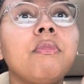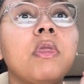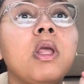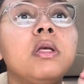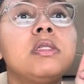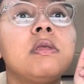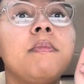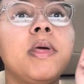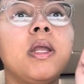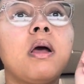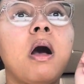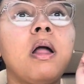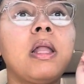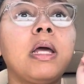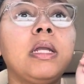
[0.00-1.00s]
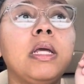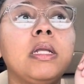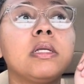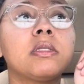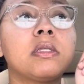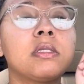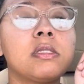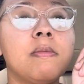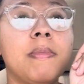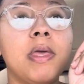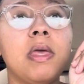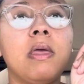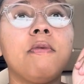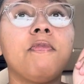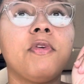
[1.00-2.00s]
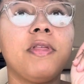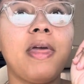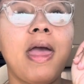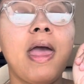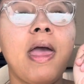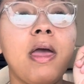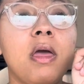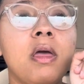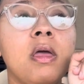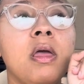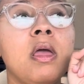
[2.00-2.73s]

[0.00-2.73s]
Submitted all I needed to submit for that.